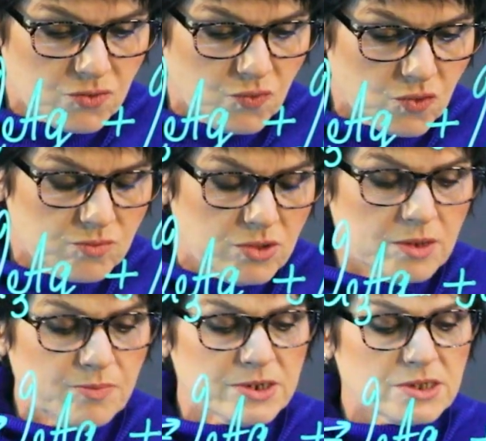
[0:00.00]
In
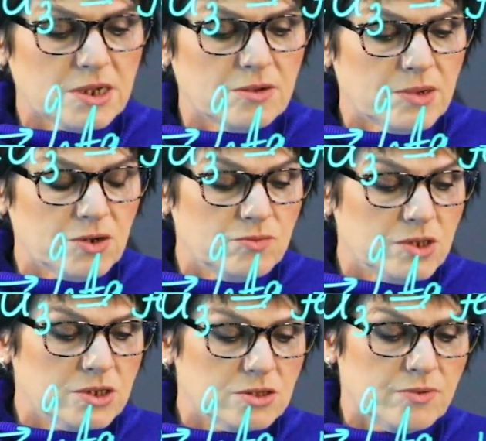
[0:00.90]
front of the formula,
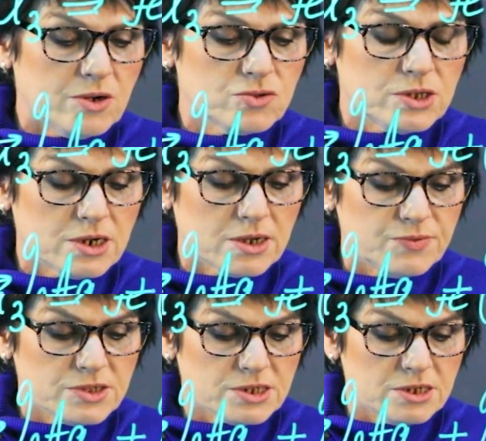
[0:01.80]
we put
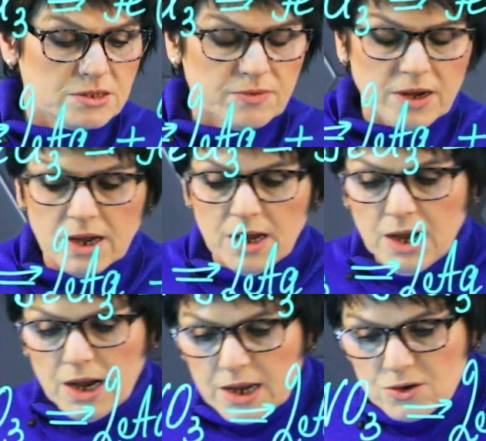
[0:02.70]
aluminum 2
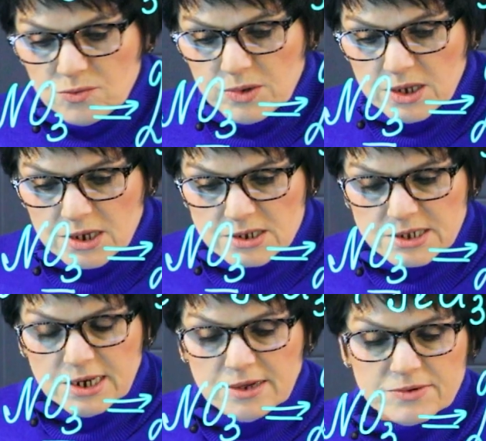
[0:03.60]
into 3. The
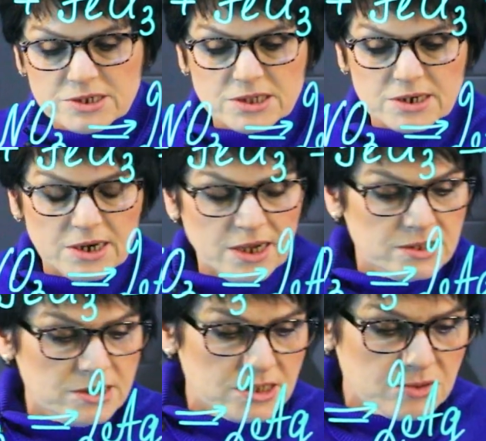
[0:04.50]
quotient is
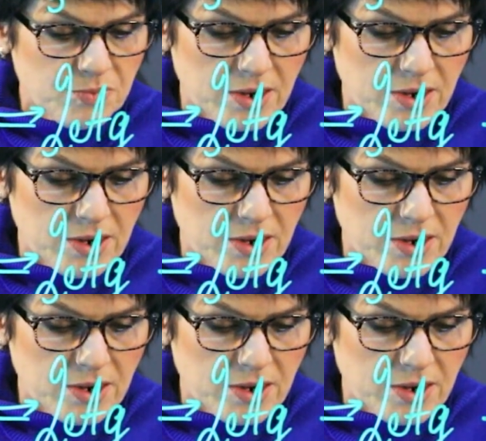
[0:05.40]
2.